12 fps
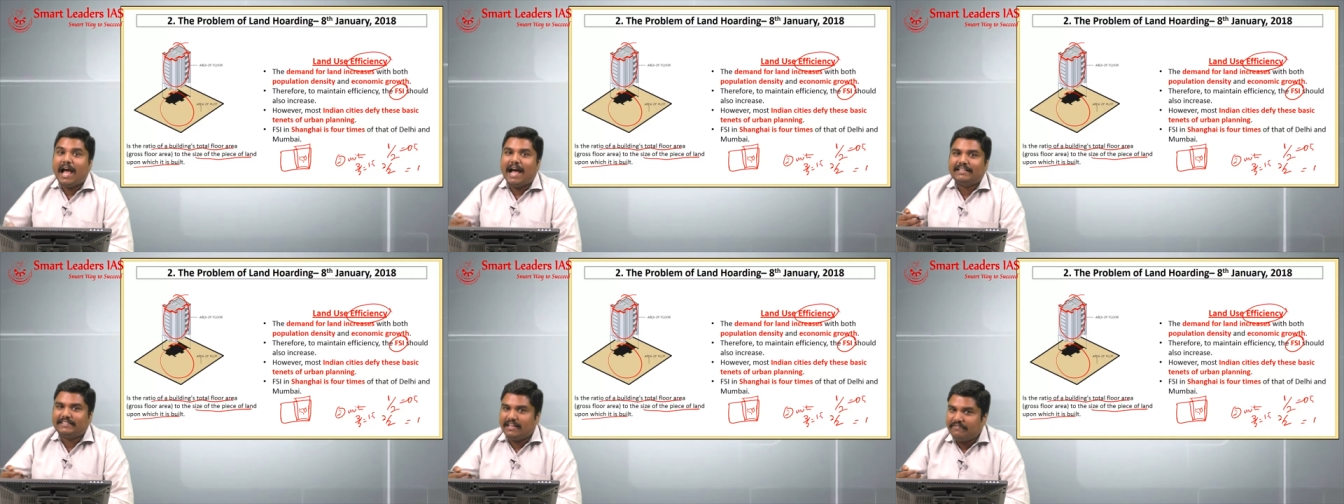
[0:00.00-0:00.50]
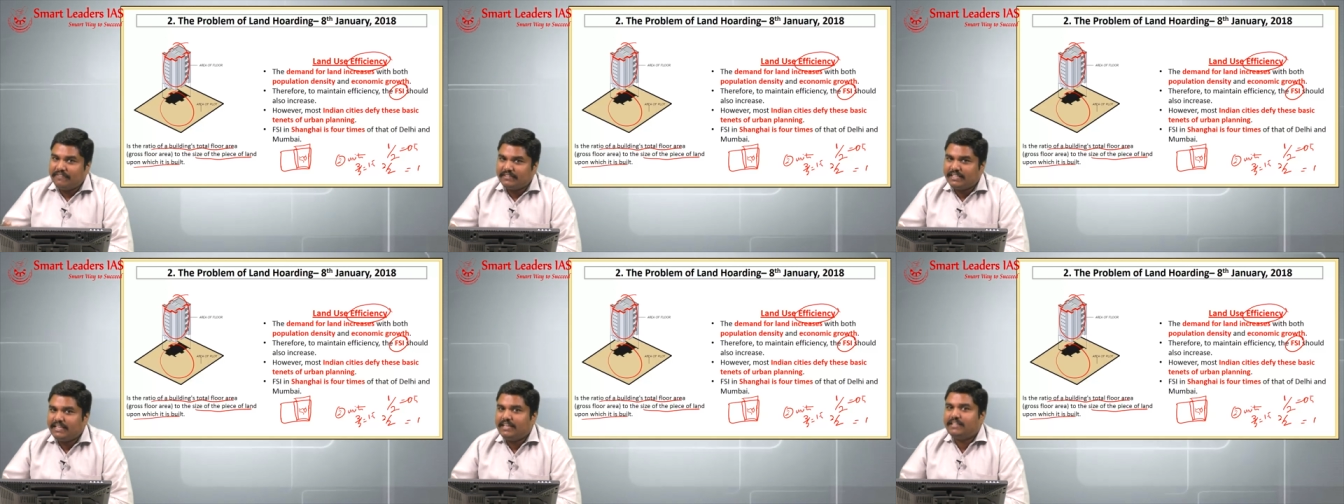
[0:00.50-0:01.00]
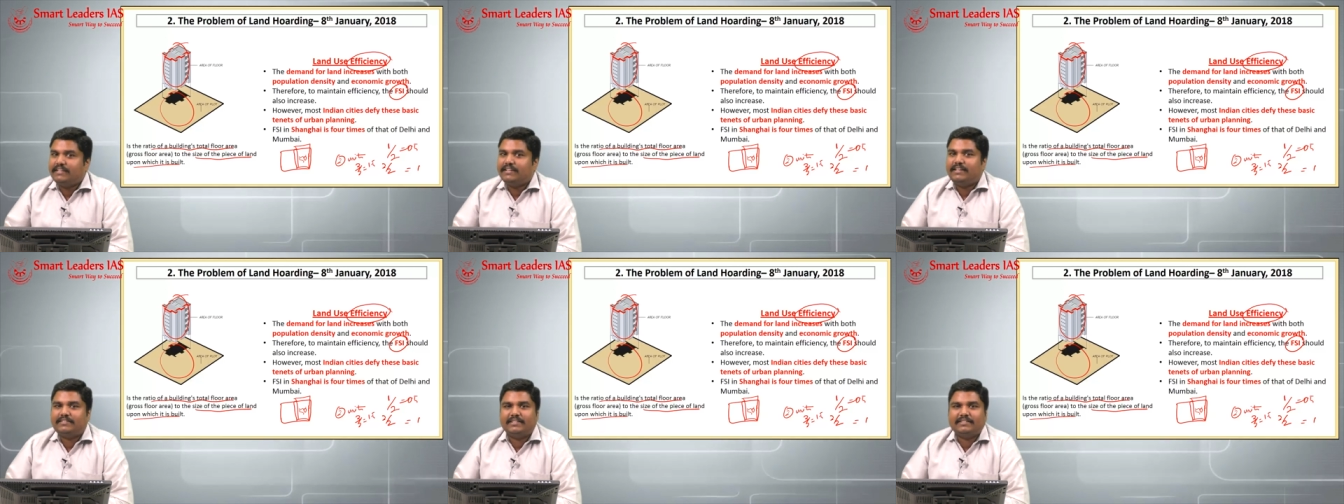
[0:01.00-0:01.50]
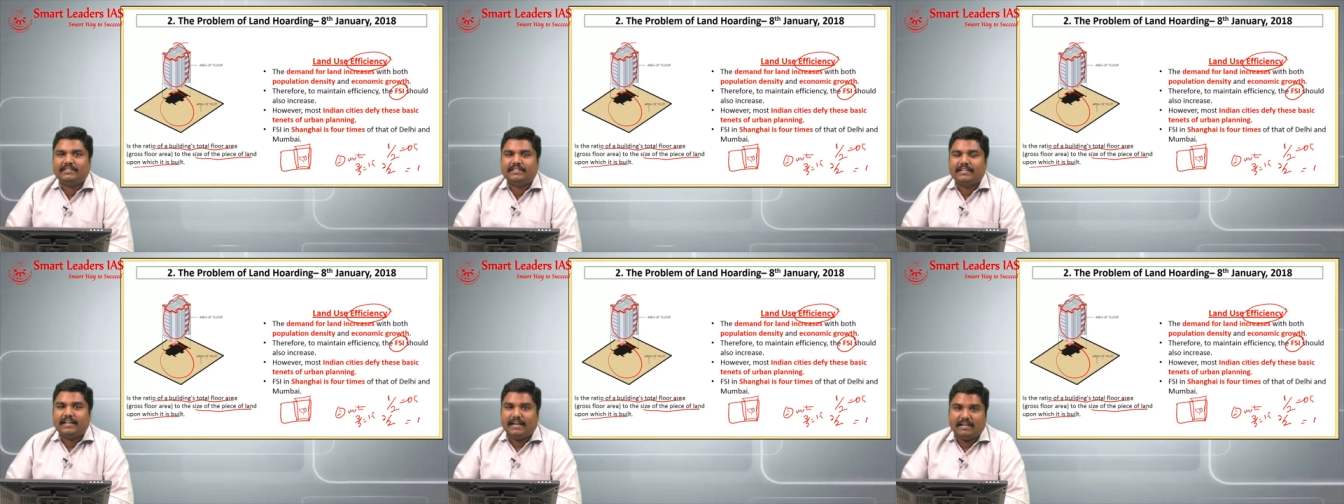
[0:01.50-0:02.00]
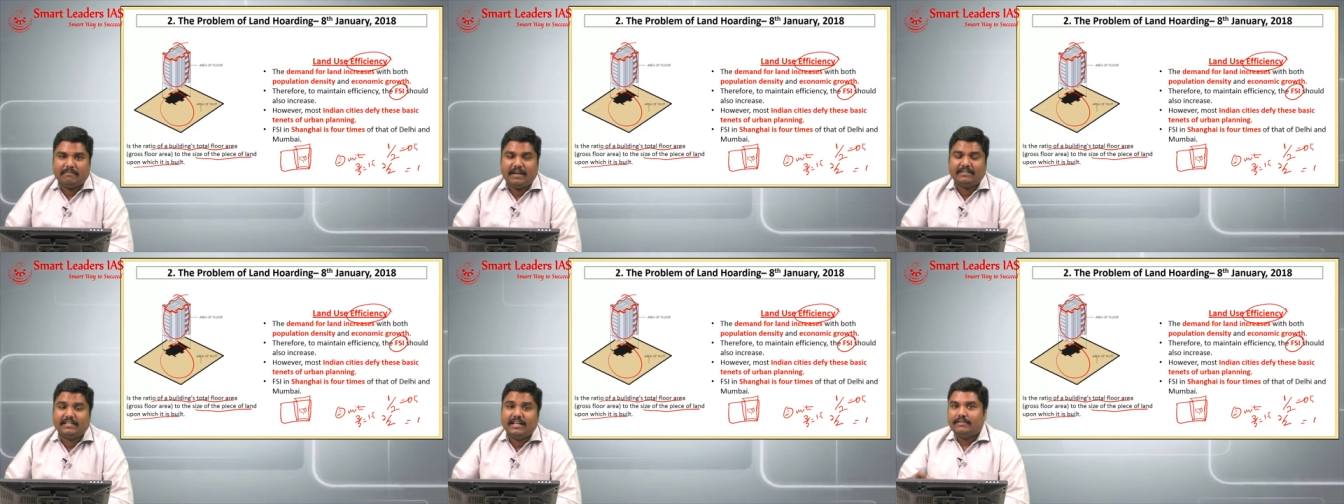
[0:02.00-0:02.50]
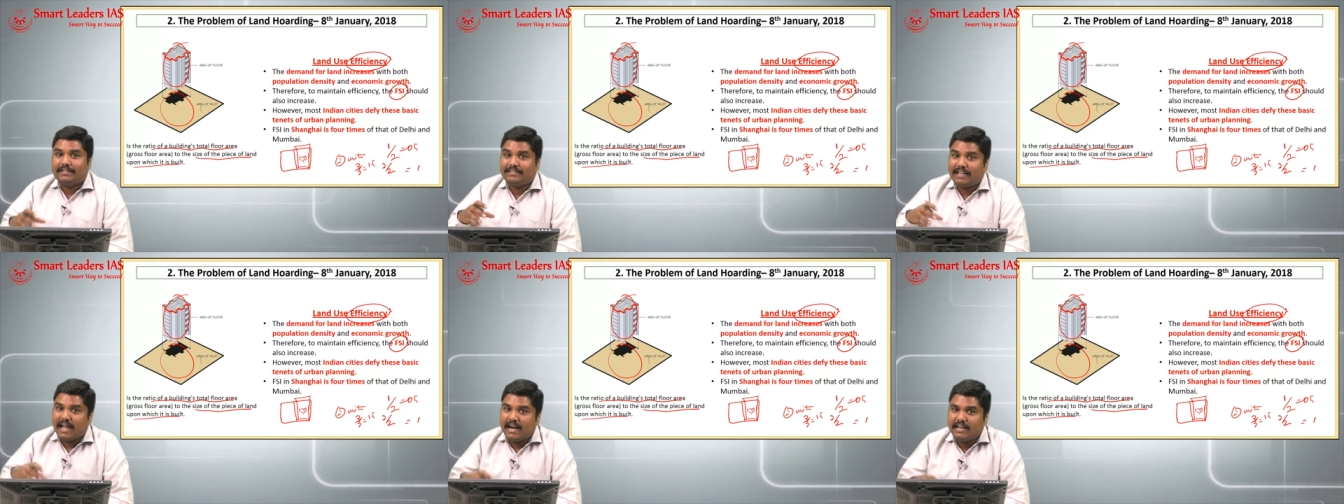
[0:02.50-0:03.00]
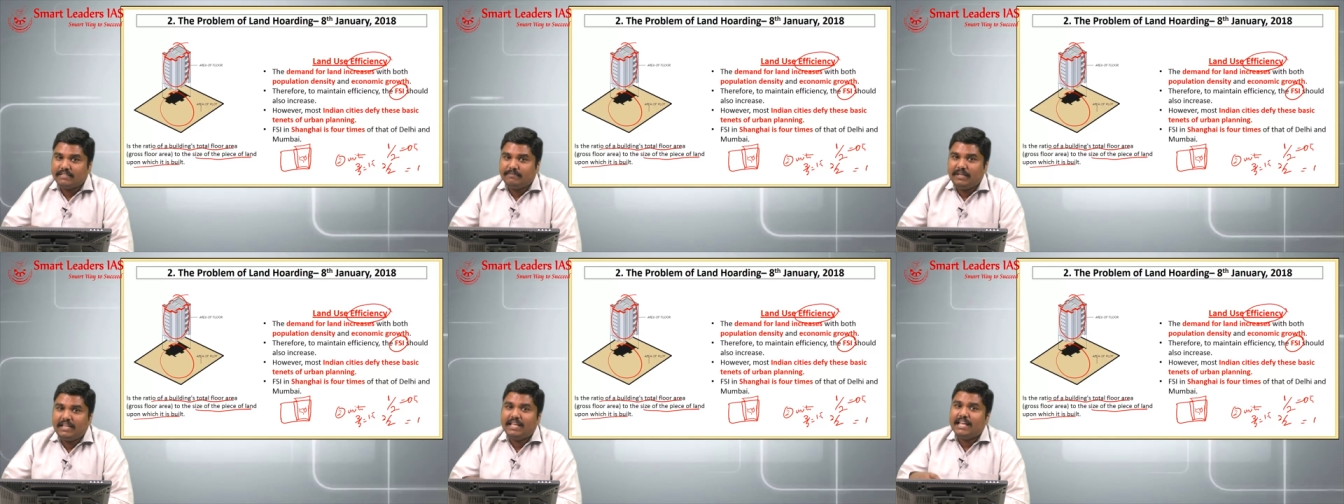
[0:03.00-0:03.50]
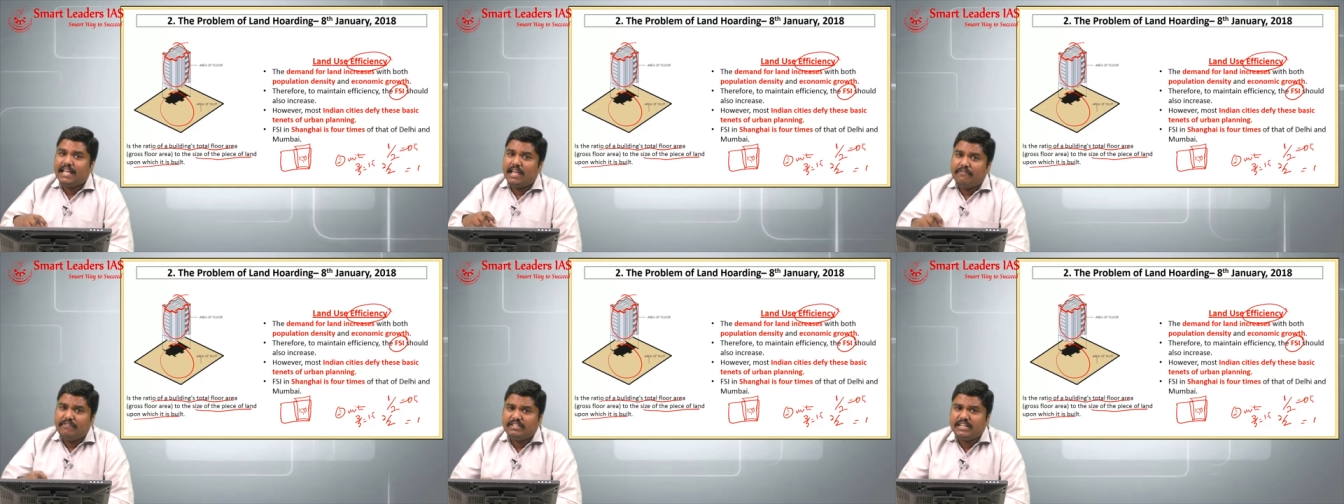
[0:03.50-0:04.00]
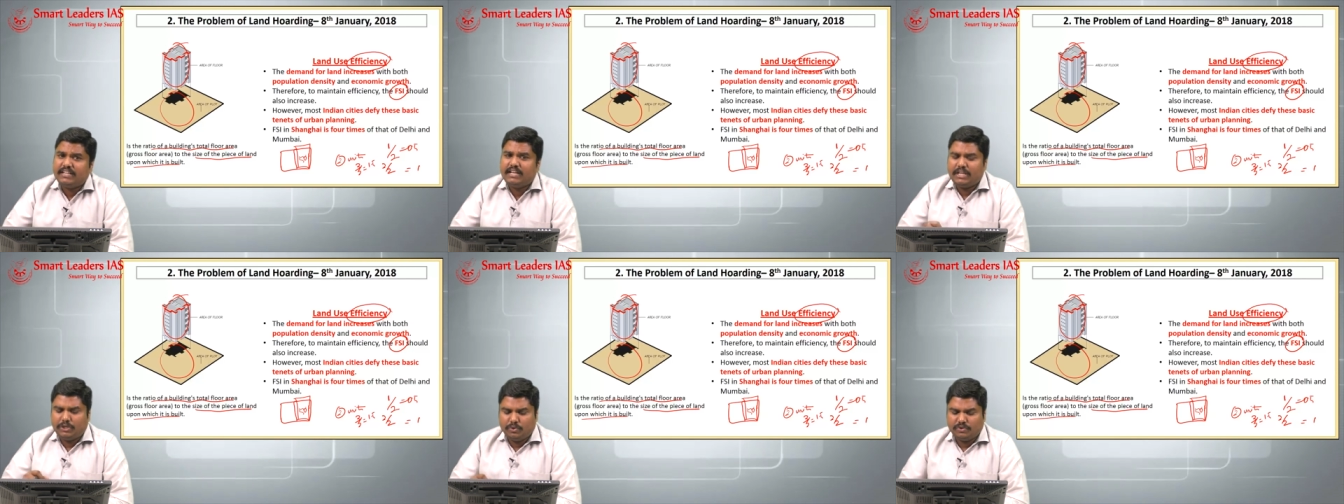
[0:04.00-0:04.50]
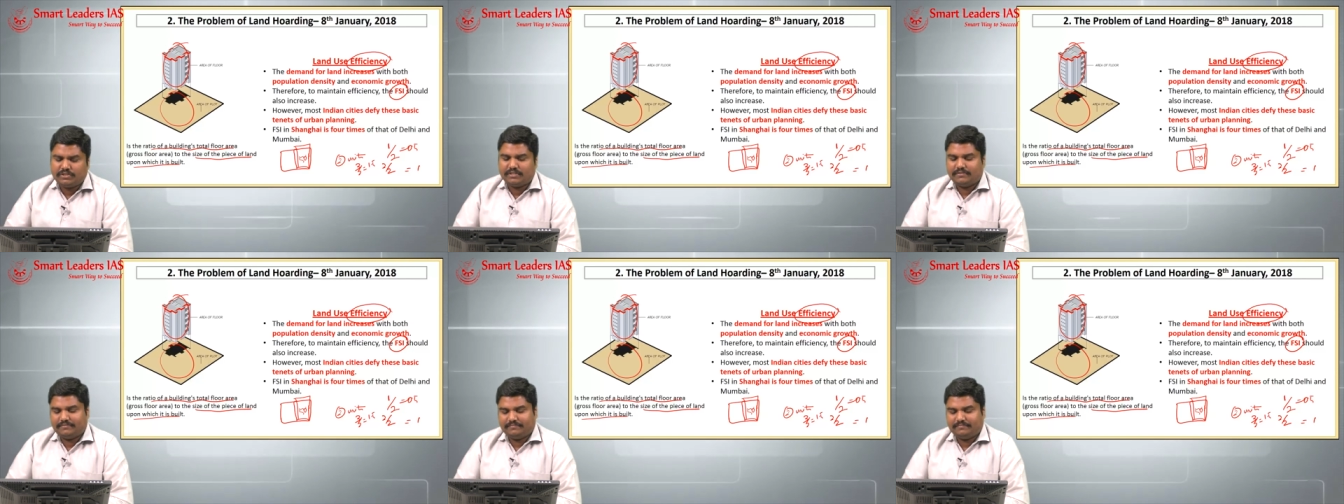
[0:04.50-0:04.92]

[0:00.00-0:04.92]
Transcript: As FSI increases, it means this land is being efficiently used